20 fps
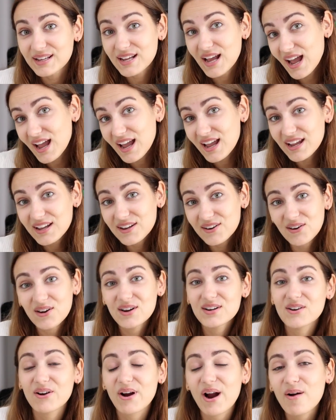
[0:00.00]
yay, you're
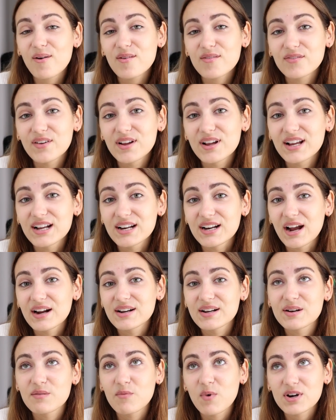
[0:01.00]
in your outfit, and I
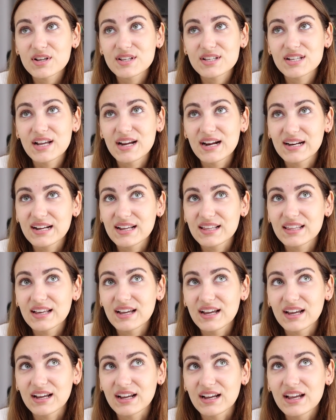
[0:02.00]
didn't want to say
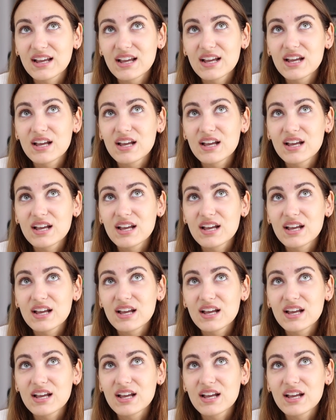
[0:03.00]
anything.